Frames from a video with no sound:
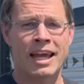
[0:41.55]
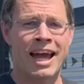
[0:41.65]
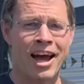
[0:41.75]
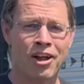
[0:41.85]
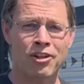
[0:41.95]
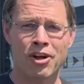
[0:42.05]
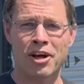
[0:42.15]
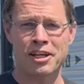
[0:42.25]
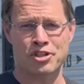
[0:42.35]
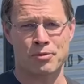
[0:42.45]
How
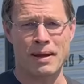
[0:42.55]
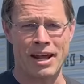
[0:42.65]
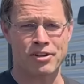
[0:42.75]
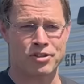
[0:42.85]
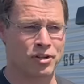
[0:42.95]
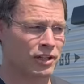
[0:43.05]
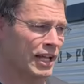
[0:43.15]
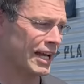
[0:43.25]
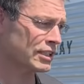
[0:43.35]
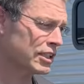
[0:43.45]
long is your batteries going to
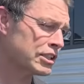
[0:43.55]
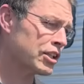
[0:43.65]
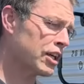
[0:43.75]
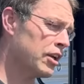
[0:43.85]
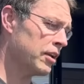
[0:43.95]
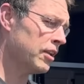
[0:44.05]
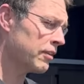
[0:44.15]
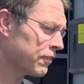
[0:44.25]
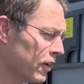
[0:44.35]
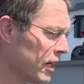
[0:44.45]
last? Let's look at it in
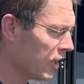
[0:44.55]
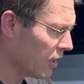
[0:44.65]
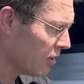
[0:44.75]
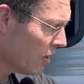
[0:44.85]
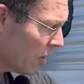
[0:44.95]
the front here.